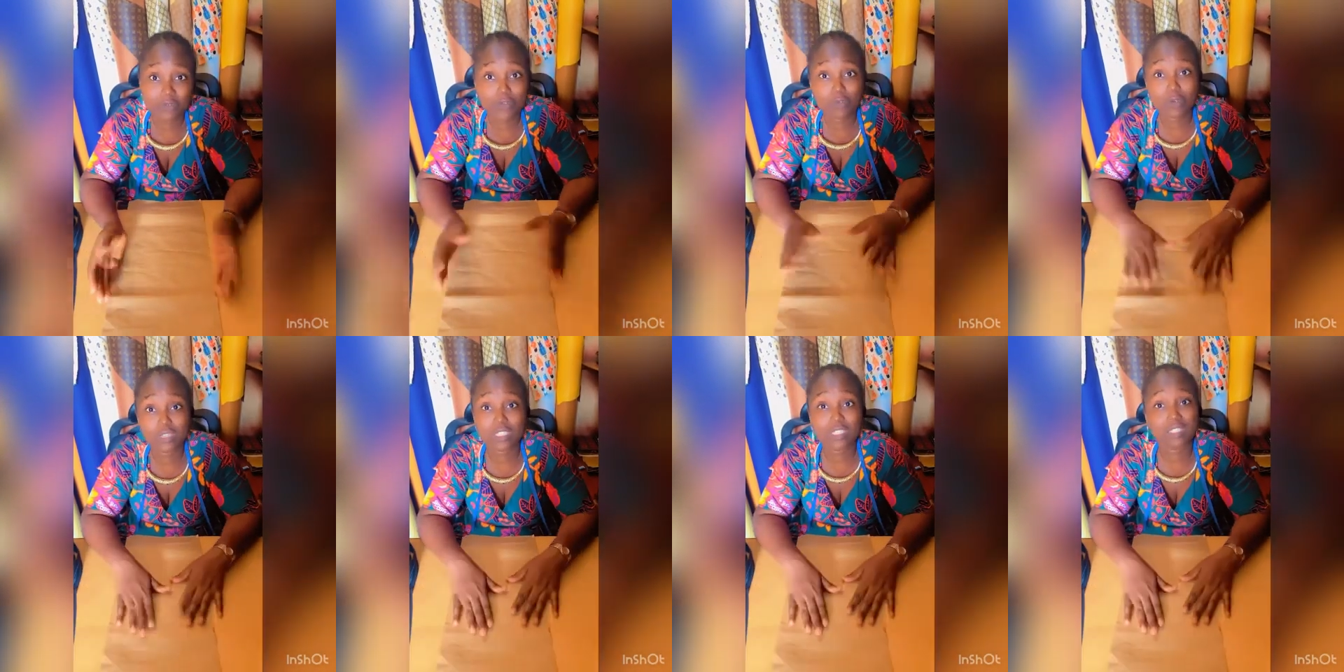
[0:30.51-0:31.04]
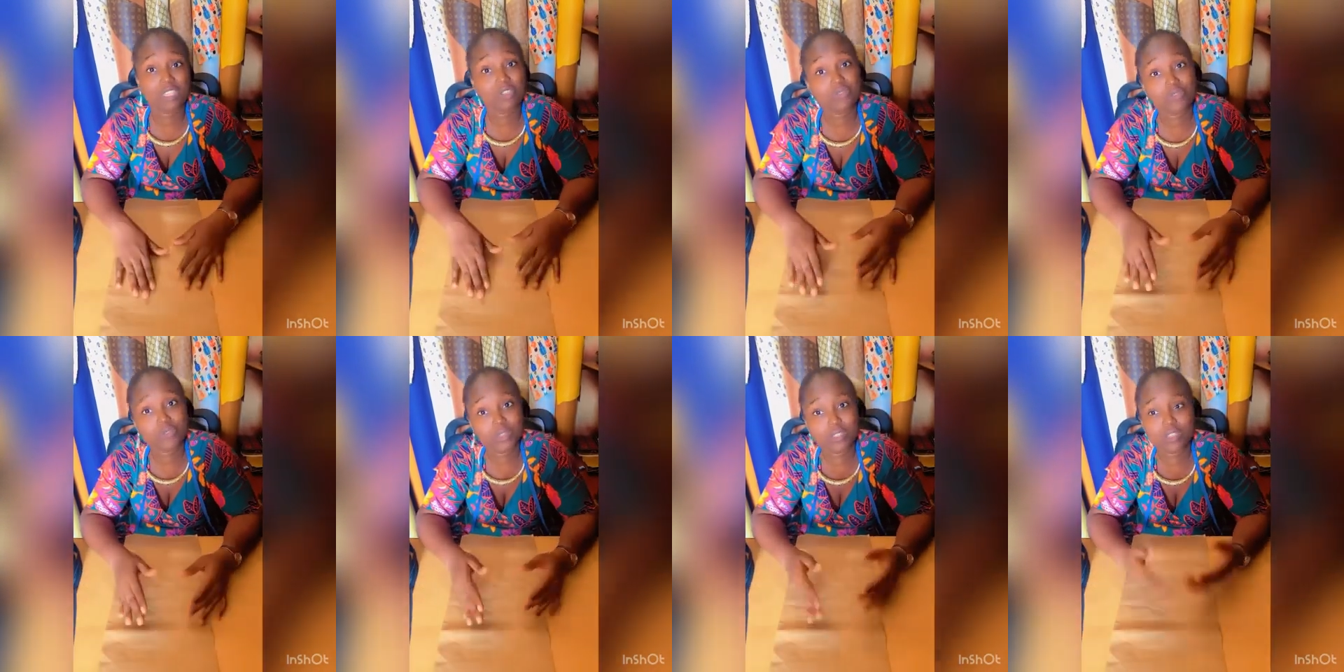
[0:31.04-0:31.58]
If you want it
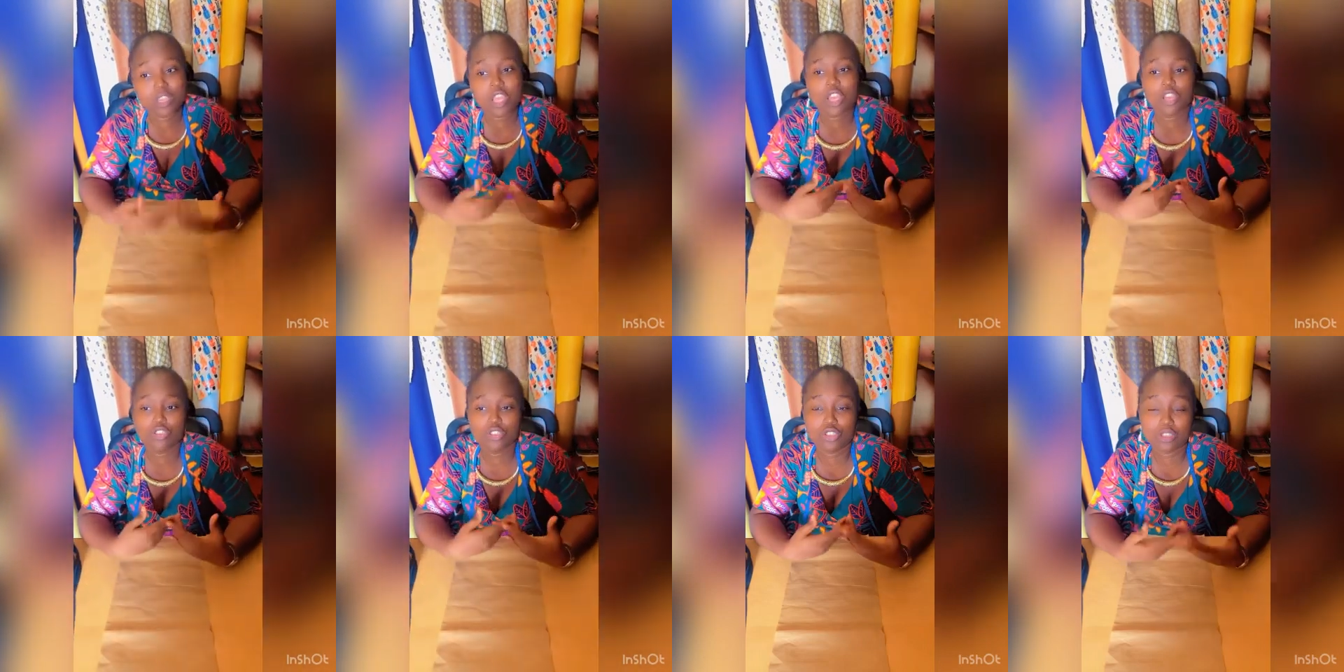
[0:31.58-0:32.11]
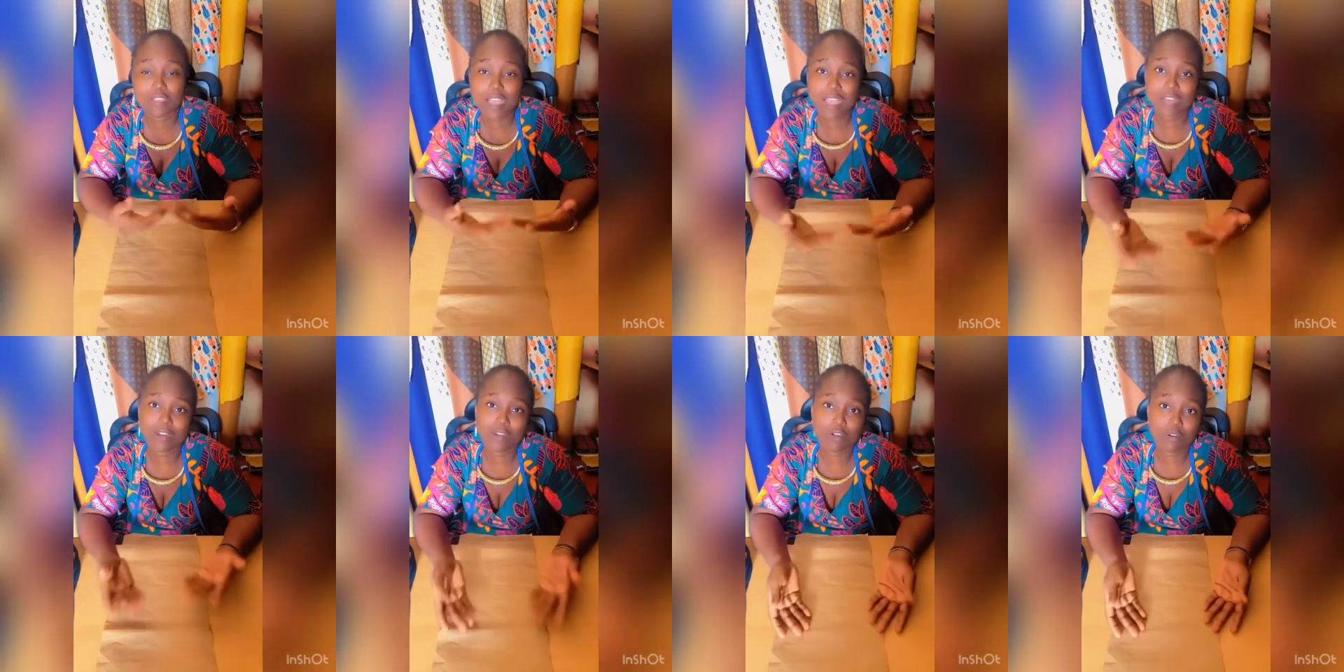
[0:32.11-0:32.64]
increased, you just
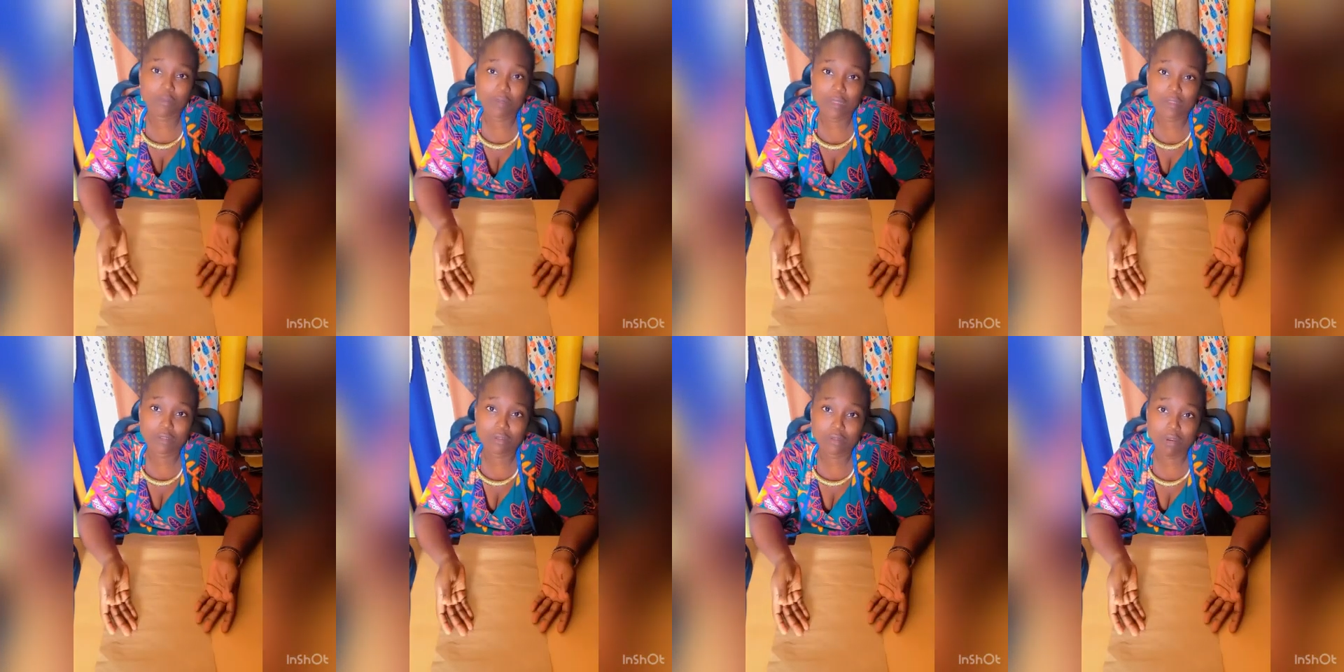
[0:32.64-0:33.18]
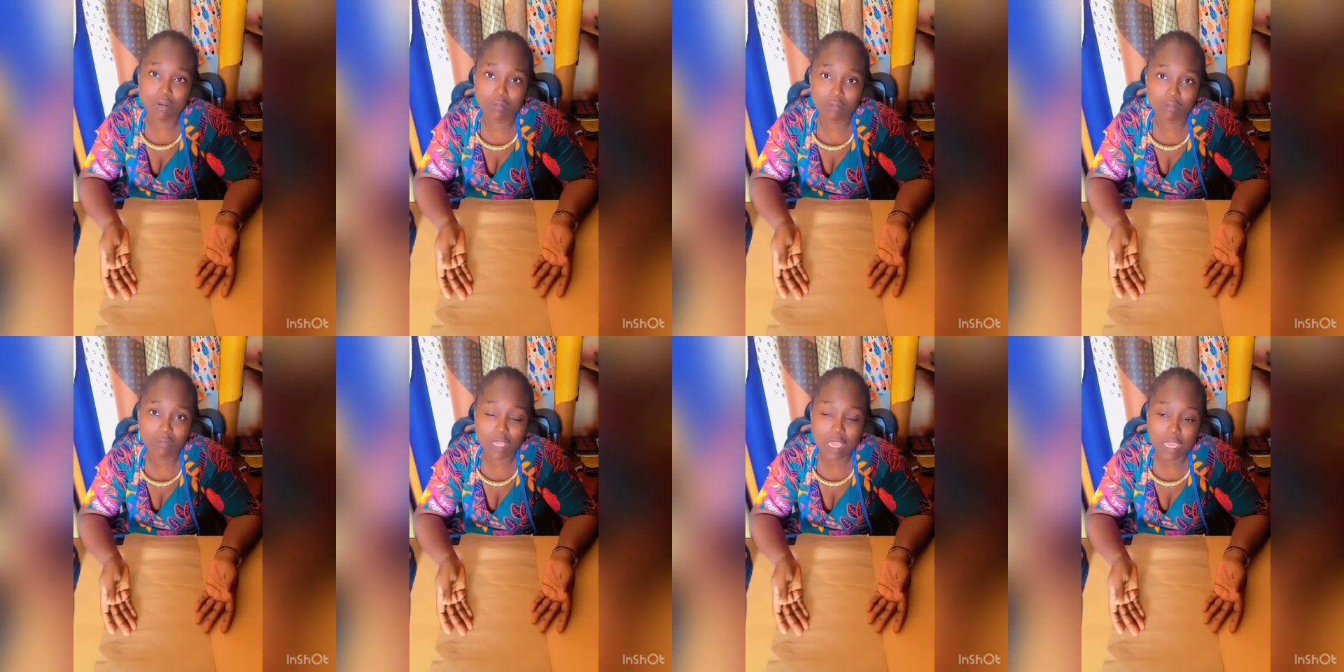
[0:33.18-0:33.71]
add the number,
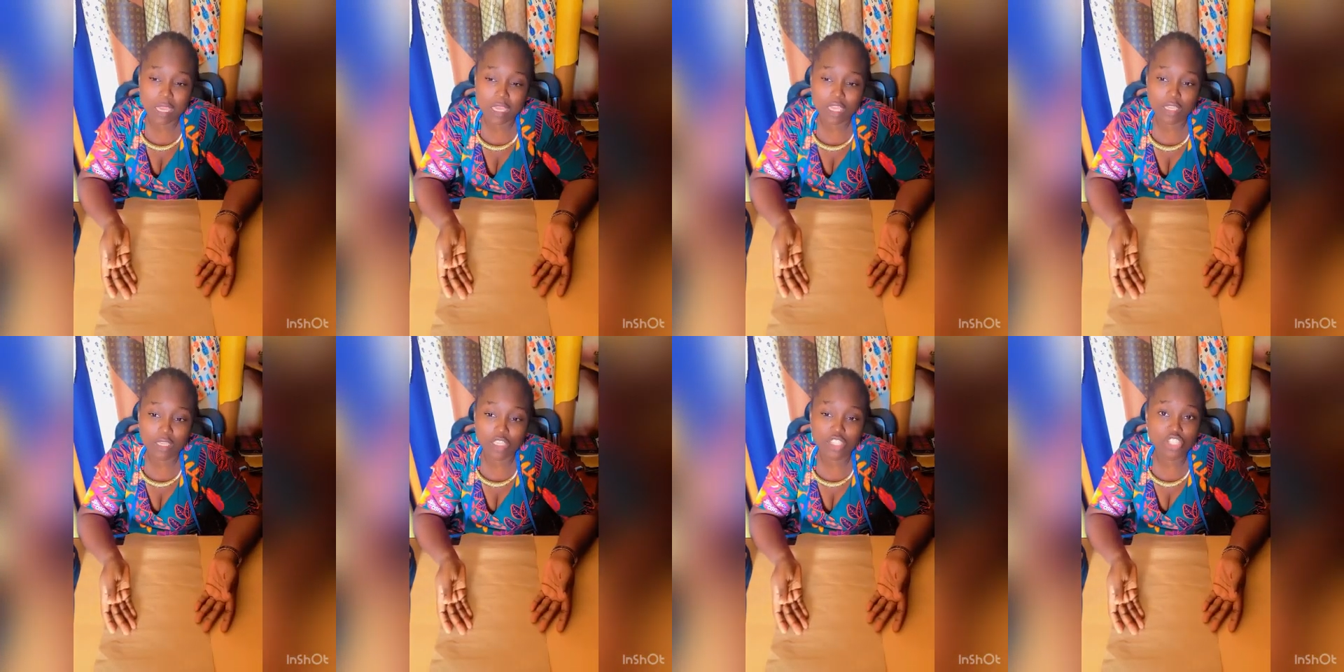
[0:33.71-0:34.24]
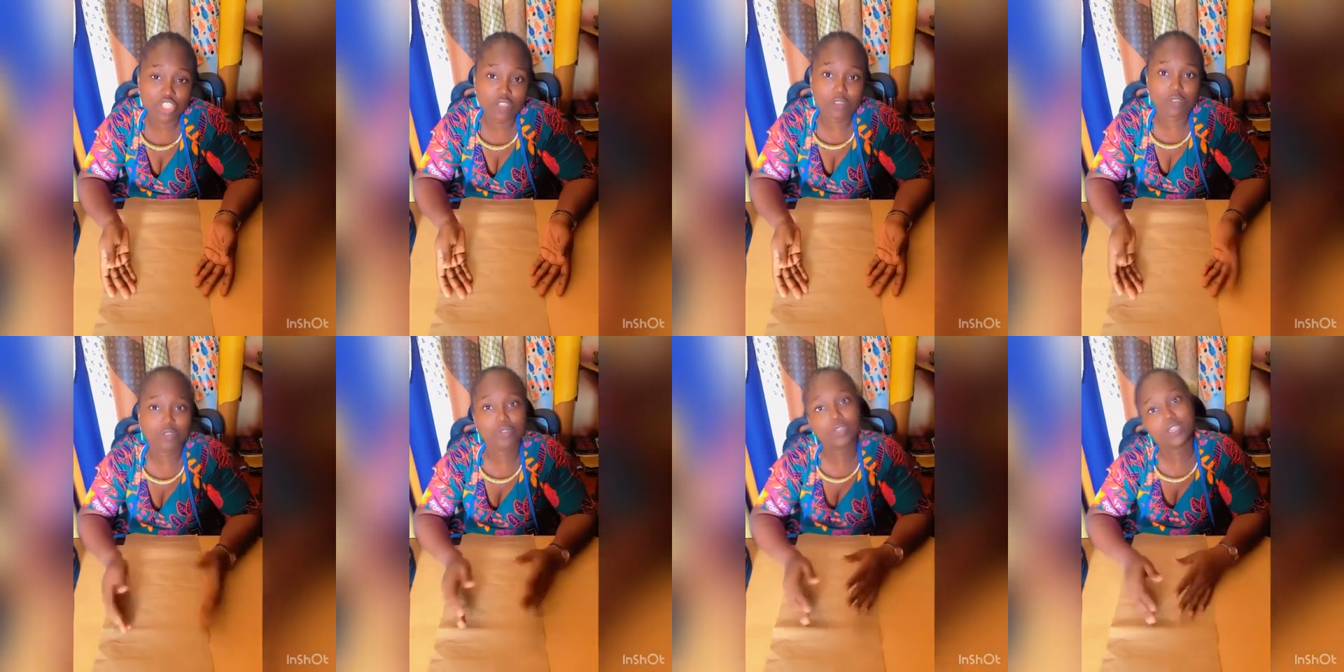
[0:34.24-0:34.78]
some
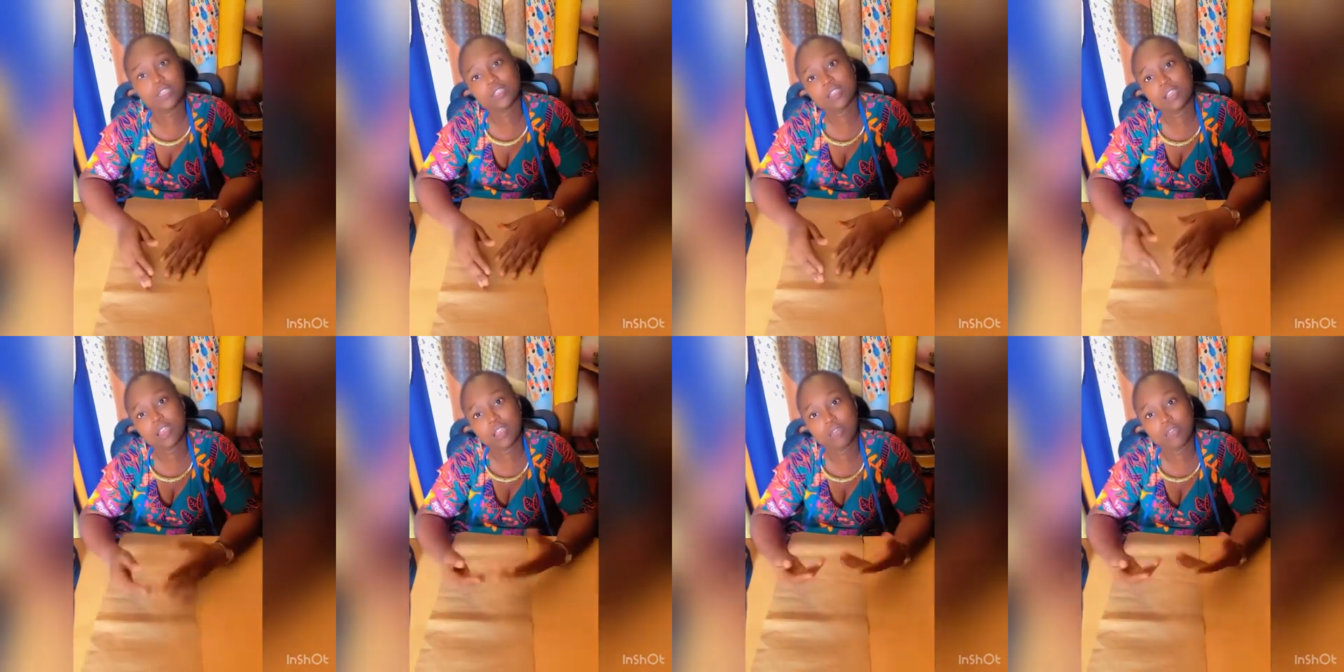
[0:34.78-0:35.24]
inches to it.